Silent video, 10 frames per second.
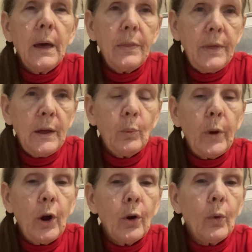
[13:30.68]
then we
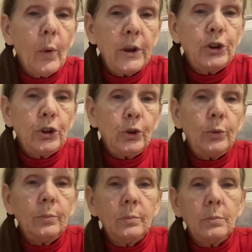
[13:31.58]
are going to
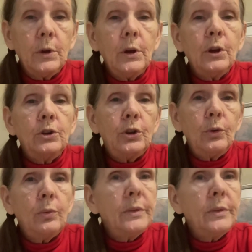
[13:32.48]
do